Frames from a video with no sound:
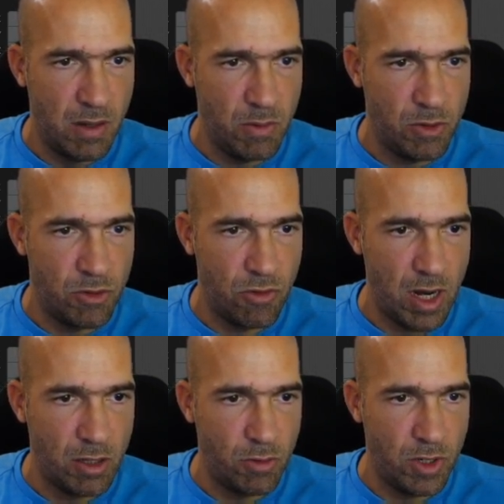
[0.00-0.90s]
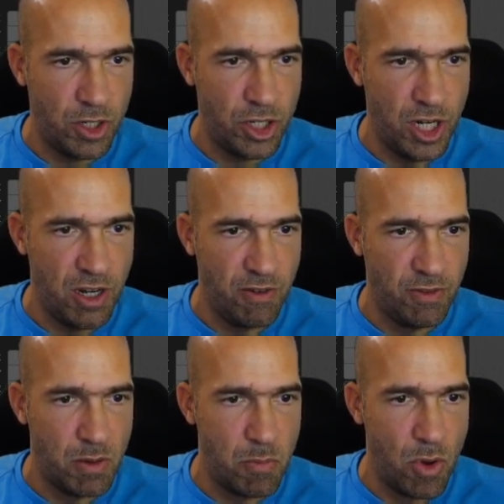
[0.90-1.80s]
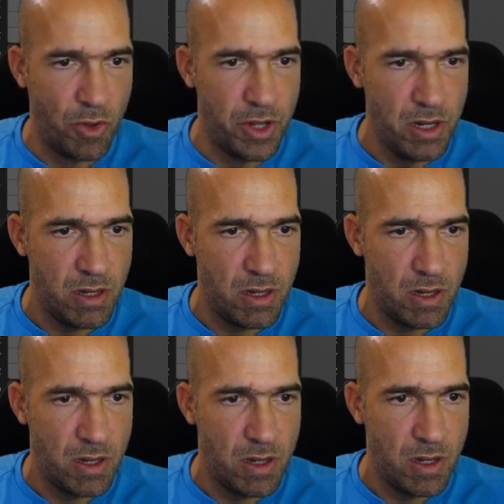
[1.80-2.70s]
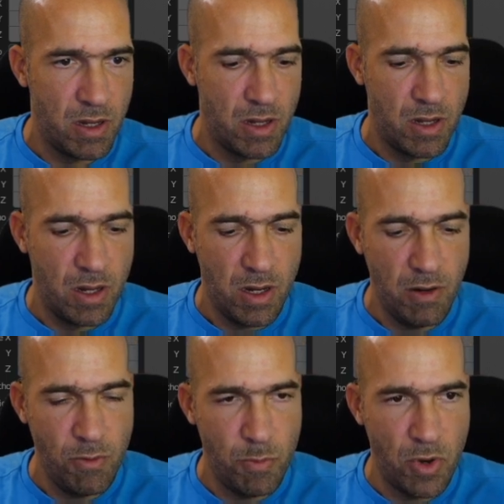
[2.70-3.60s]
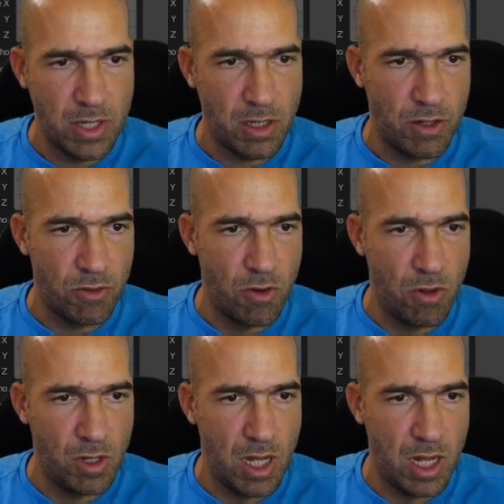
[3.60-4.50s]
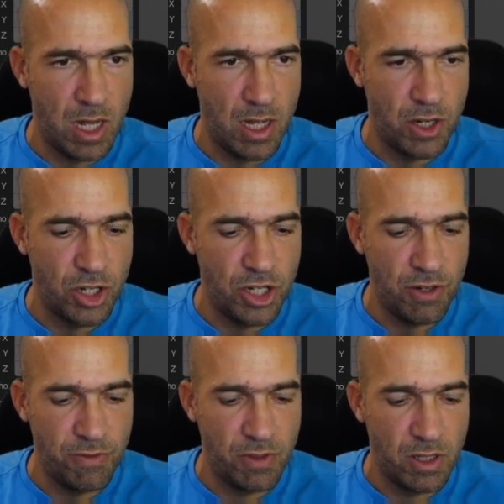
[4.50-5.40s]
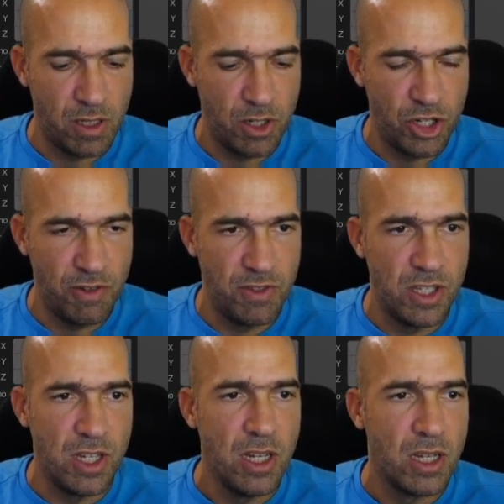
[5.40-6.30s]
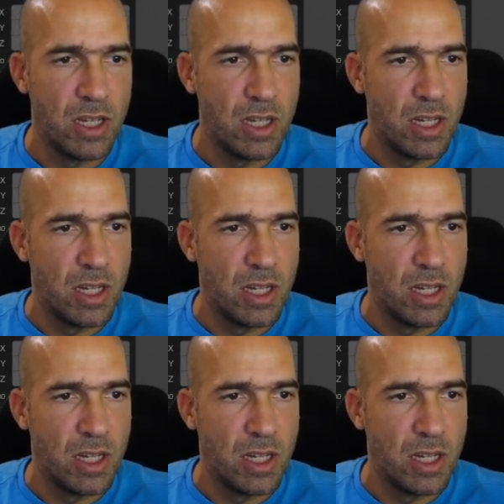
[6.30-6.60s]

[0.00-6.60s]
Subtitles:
I will try to achieve the body. If we press Control Shift Z,